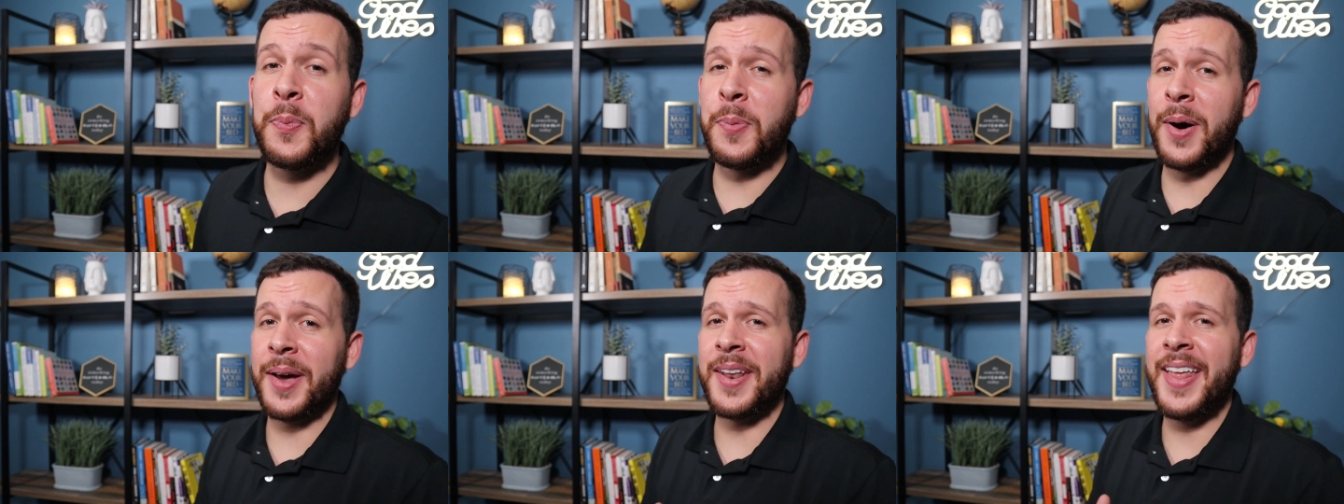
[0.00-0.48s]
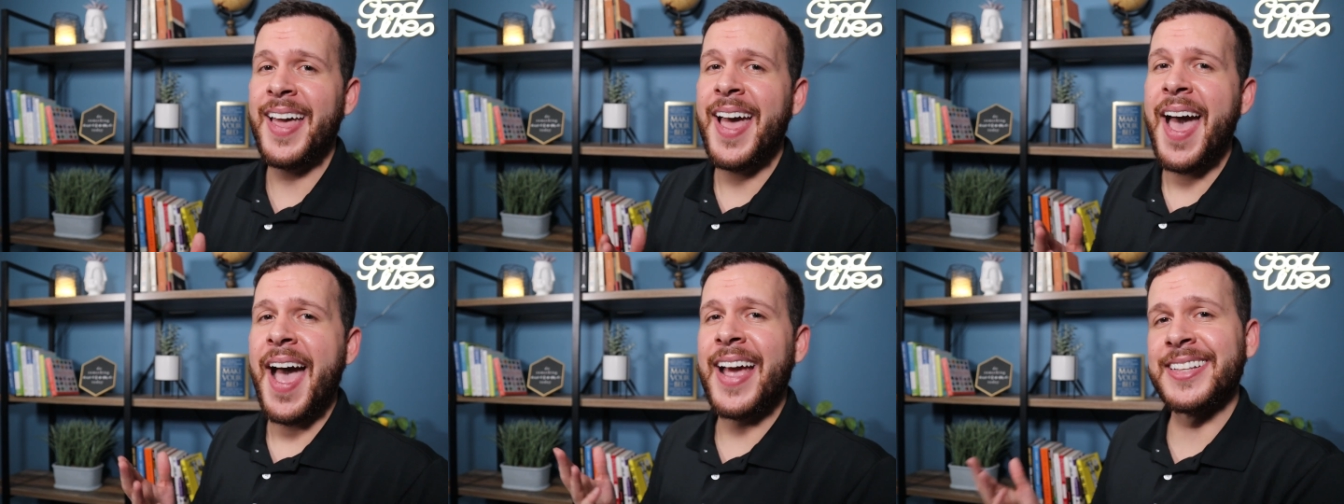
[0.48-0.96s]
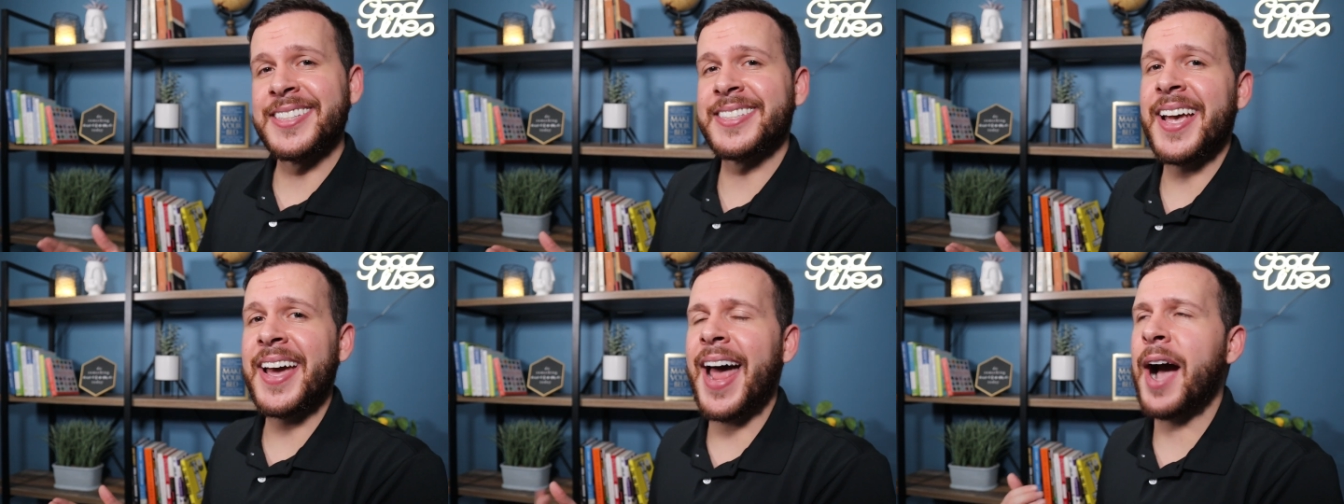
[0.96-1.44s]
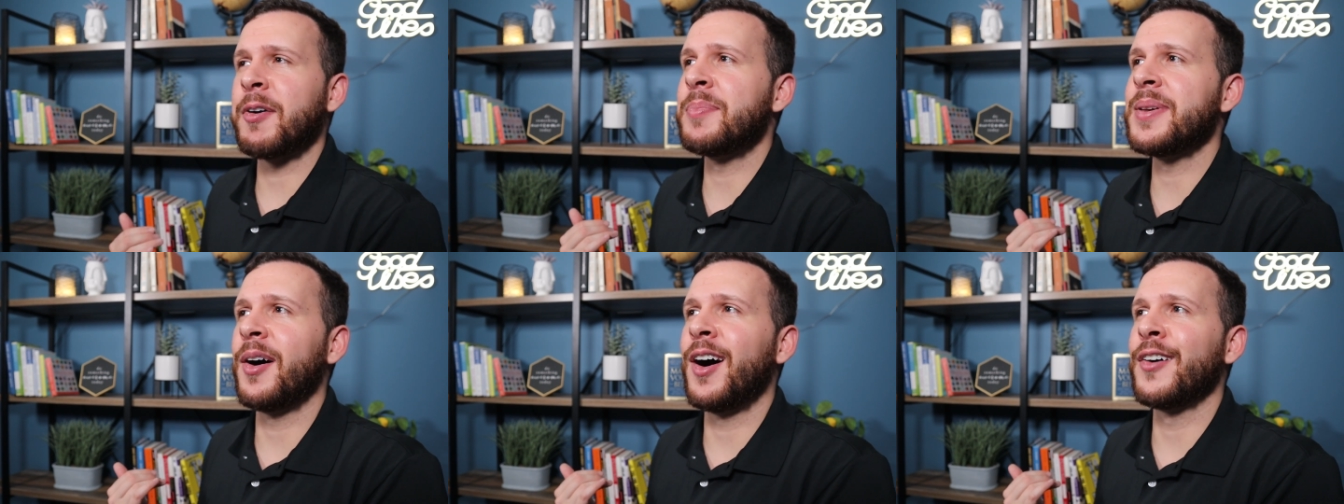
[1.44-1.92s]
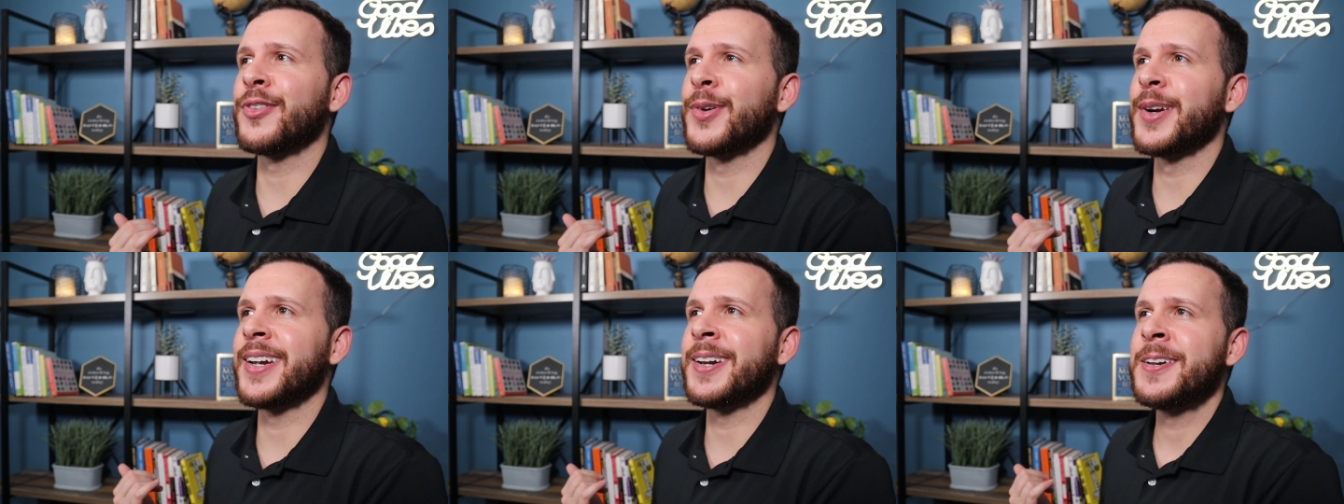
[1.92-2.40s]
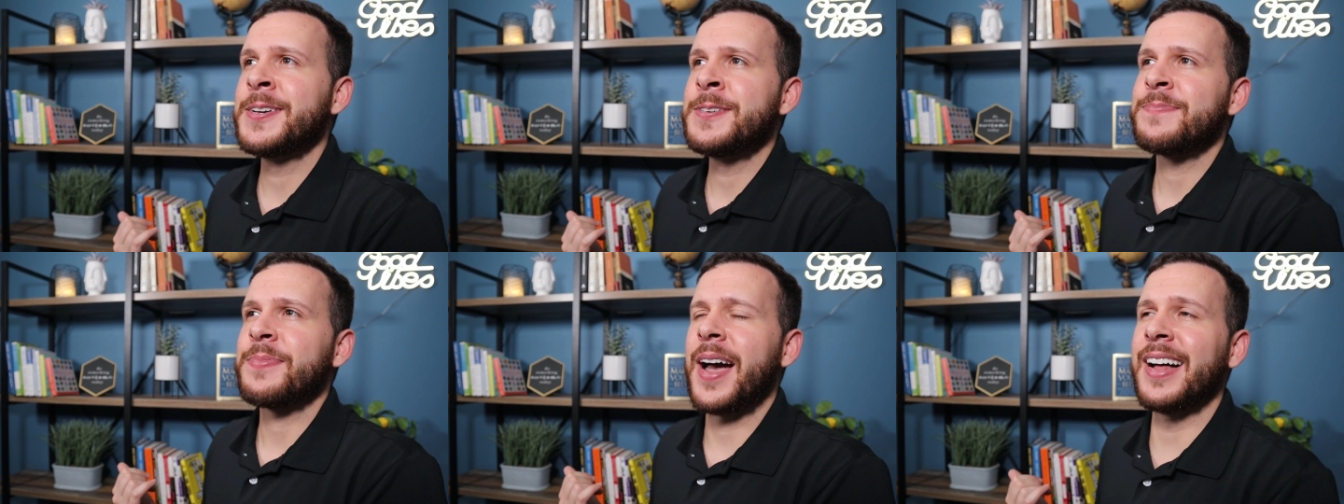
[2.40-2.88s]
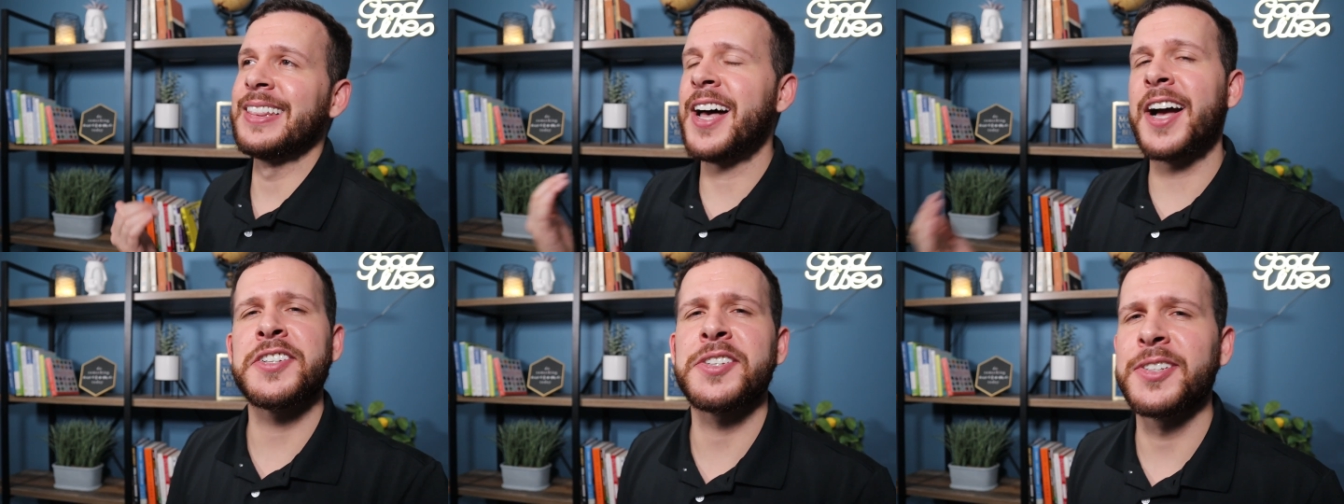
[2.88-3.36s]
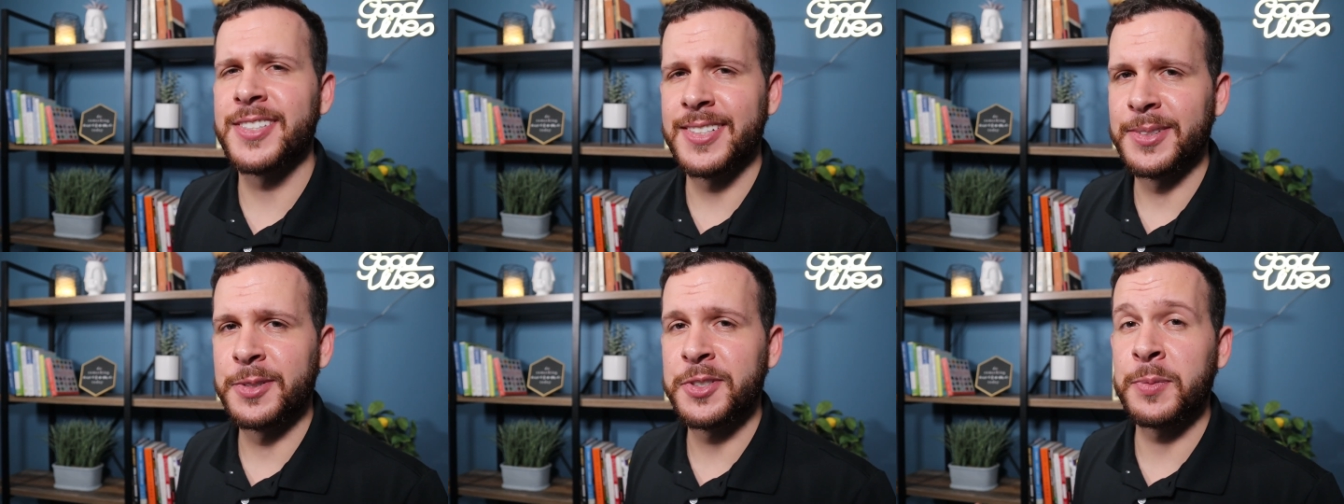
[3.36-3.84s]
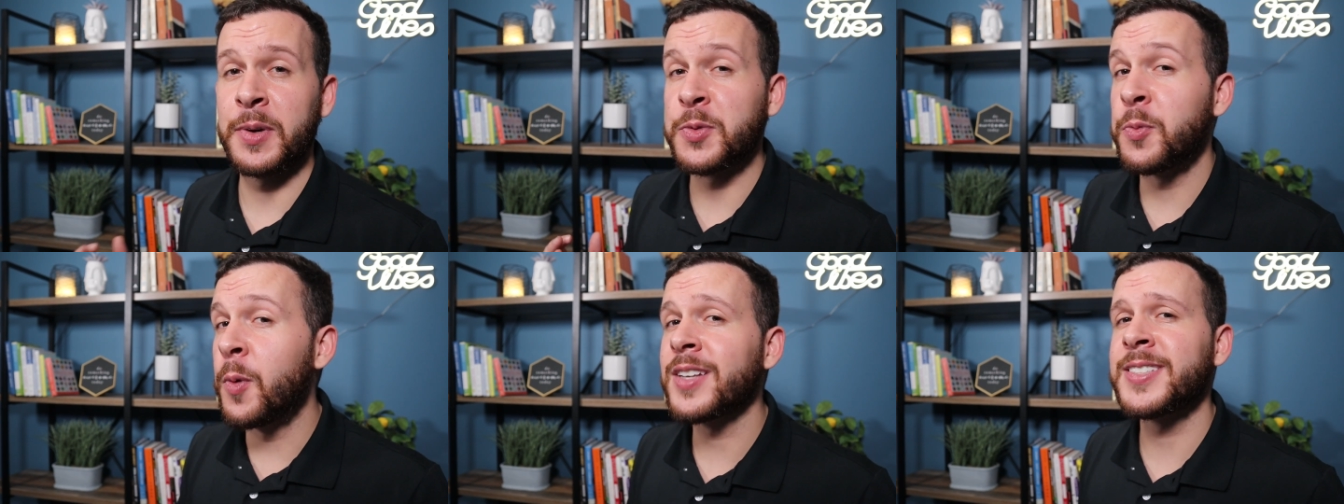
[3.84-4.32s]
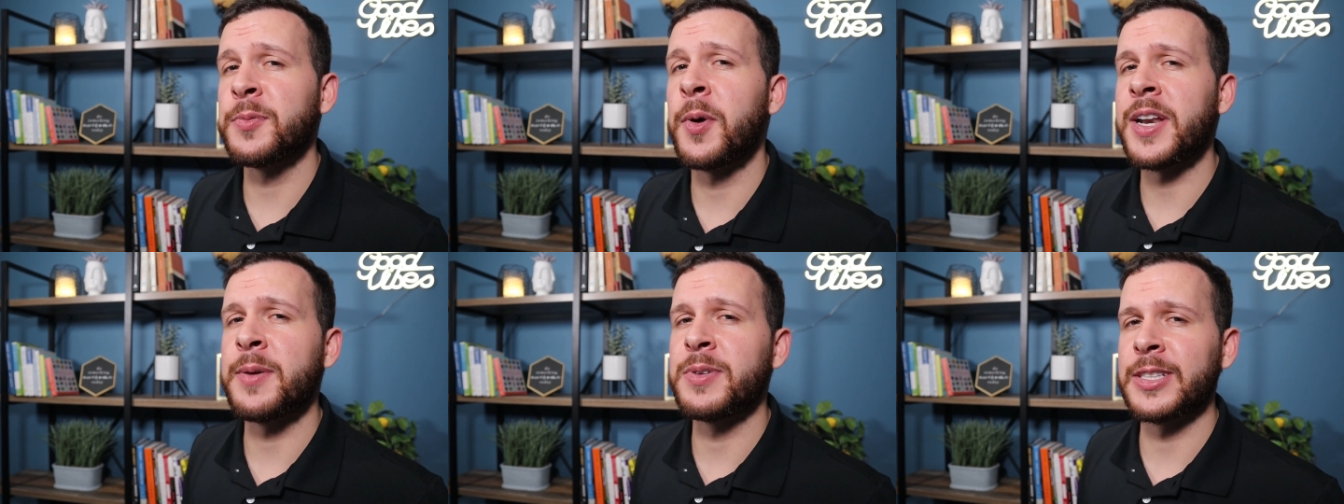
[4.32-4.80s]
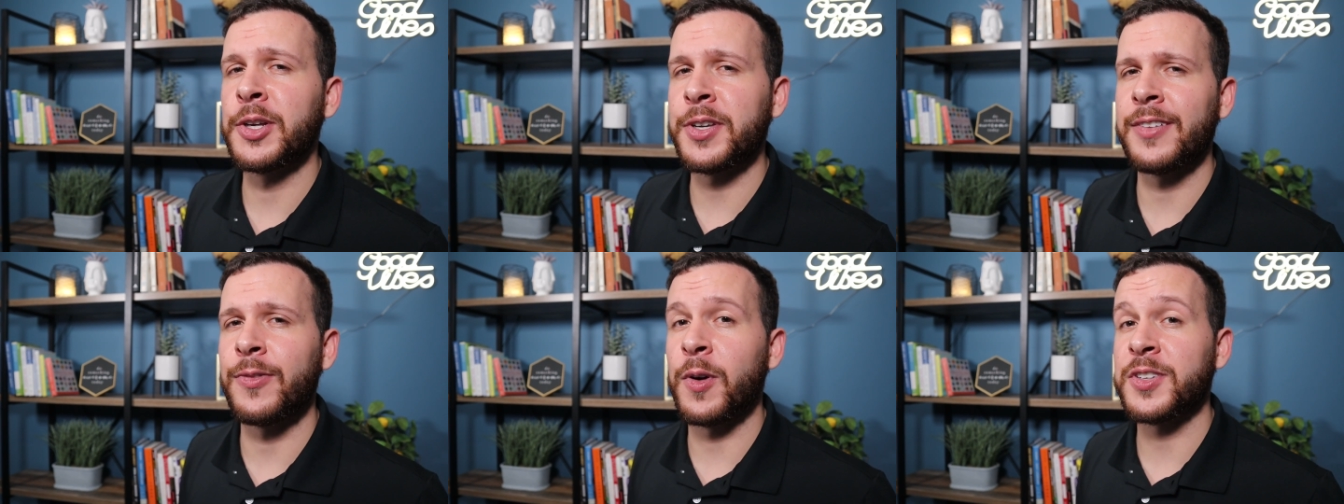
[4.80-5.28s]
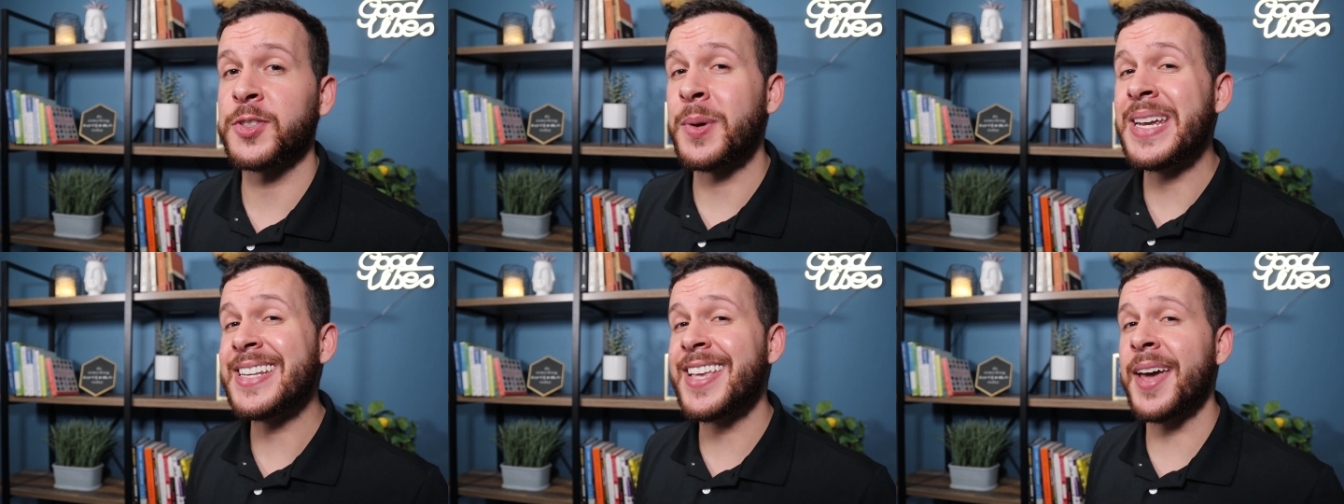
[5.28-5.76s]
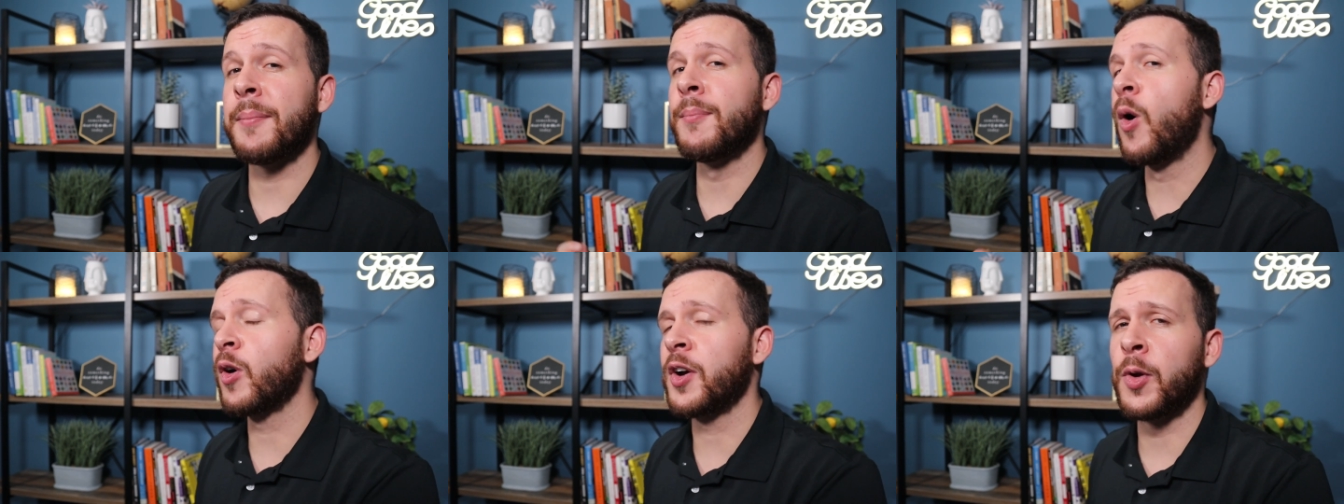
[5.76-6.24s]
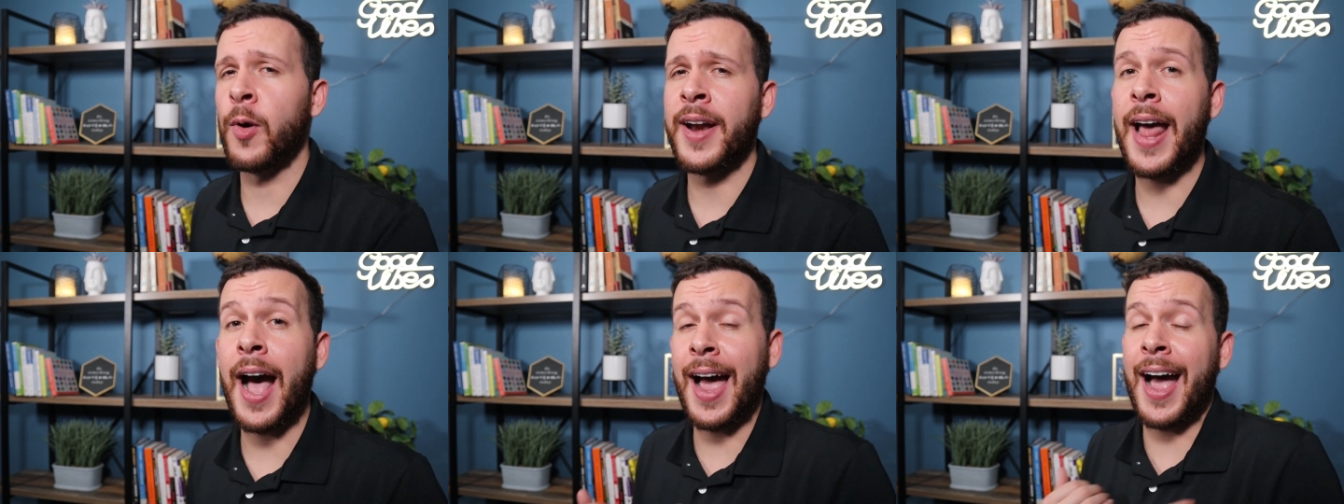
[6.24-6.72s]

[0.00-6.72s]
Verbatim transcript: But instead I would be offering a logical solution, which wasn't what he was looking for. So he'd get more annoyed.